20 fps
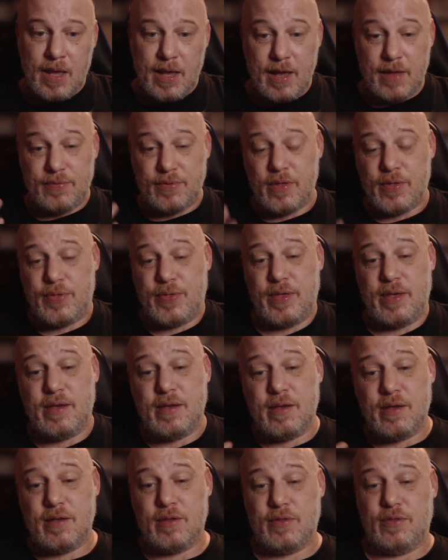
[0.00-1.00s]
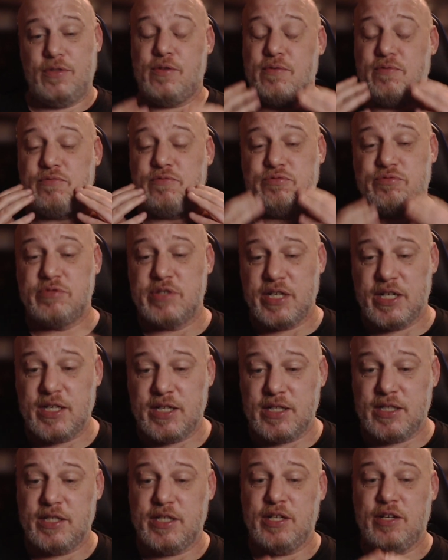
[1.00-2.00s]
And the thing that
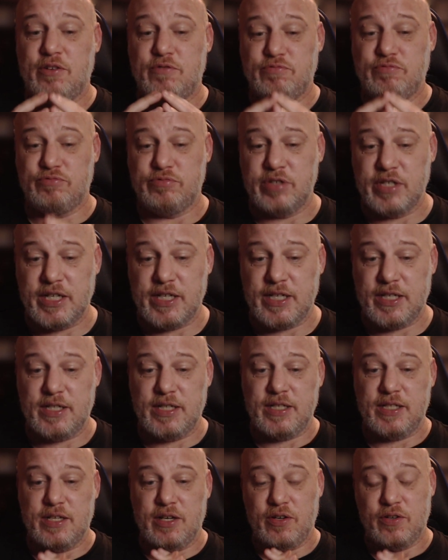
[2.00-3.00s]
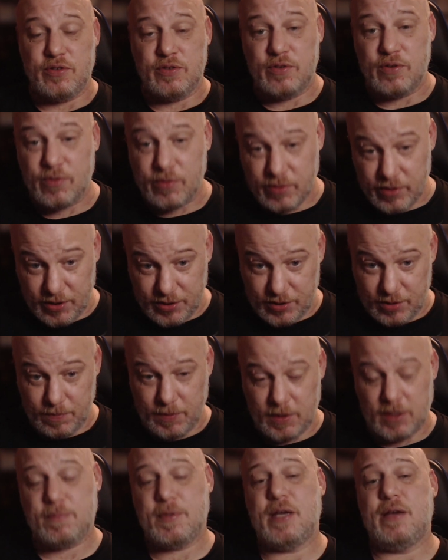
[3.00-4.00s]
really, really annoys
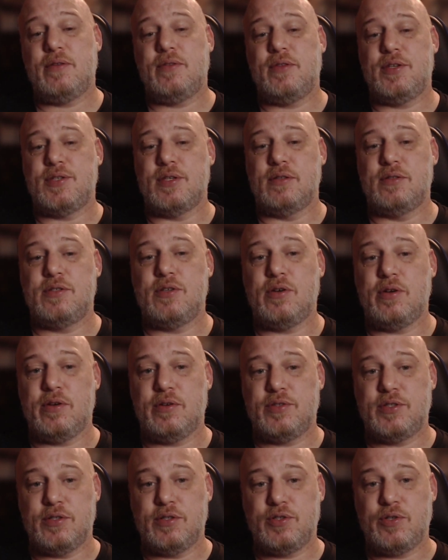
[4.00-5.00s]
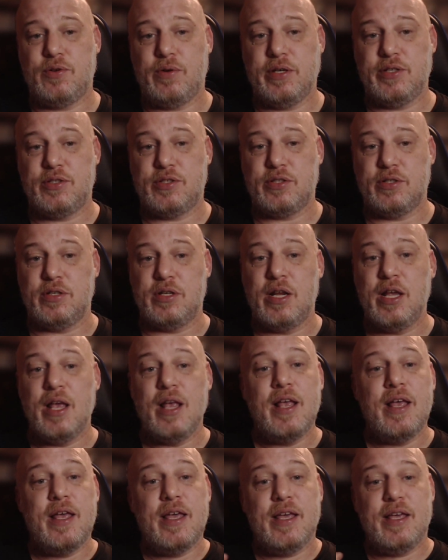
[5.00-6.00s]
me about this entire situation
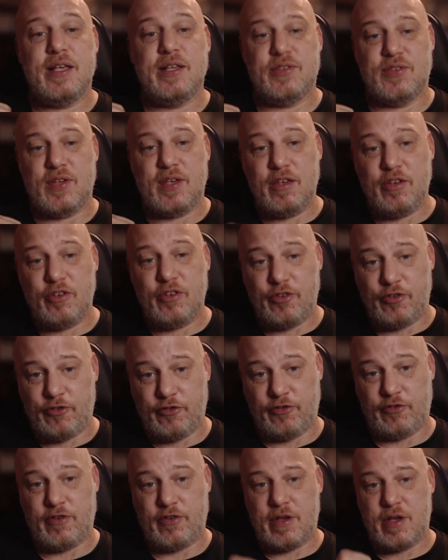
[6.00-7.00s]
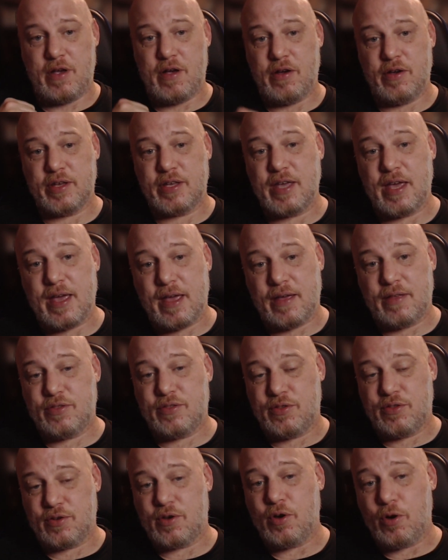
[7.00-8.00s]
is if I get
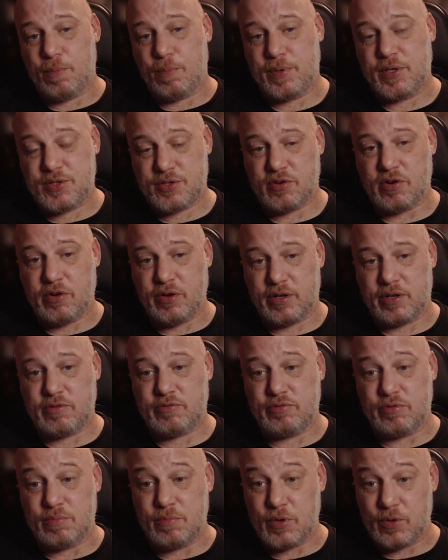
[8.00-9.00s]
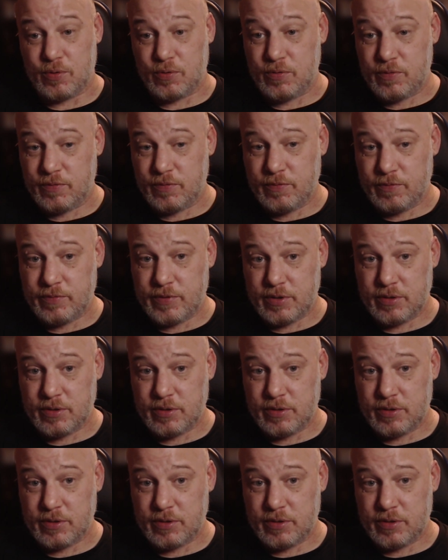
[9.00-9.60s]
the copy strike removed,